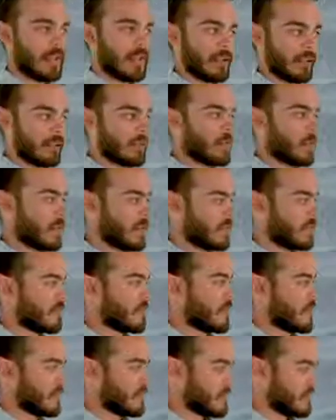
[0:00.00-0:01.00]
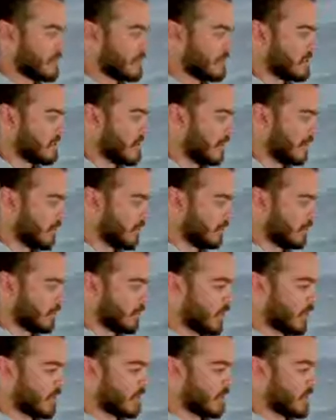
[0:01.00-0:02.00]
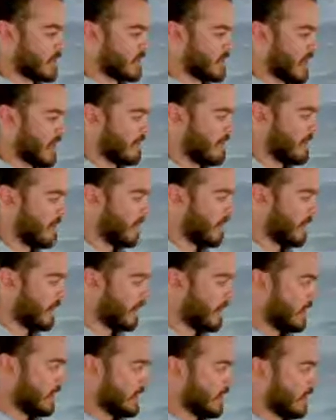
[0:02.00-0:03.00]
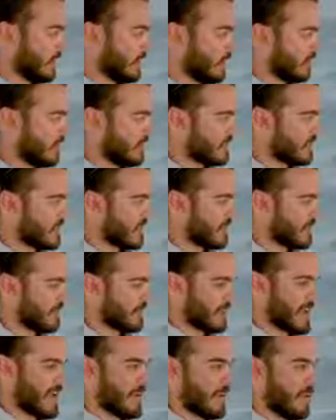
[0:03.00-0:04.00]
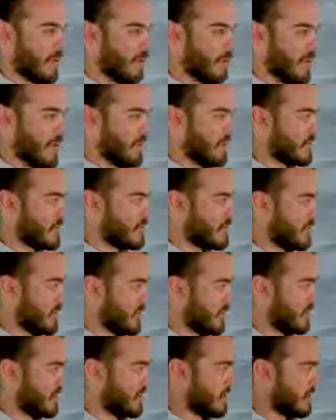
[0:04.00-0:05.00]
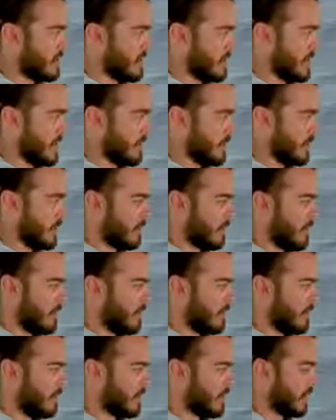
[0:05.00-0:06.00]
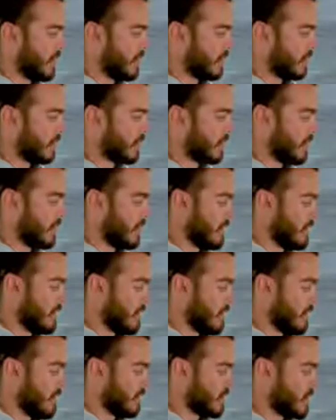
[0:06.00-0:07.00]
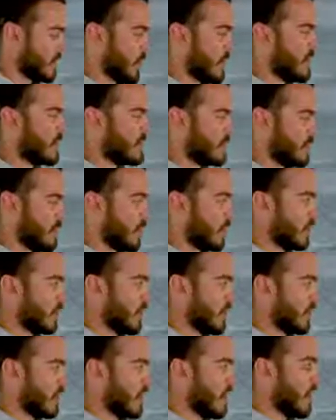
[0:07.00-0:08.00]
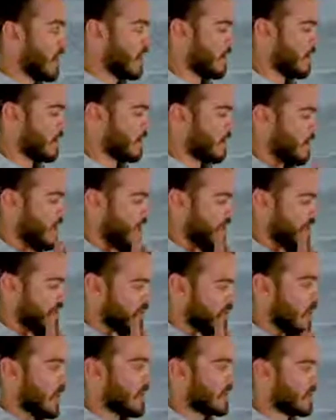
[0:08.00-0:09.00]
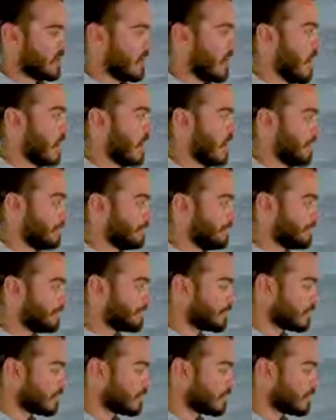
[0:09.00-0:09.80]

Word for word: And it, of course a fridge doesn't cycle 24 seven. It only cycles, I don't know, maybe two thirds of the time or maybe even less. Um, so it's pulling 100 watts when it's running.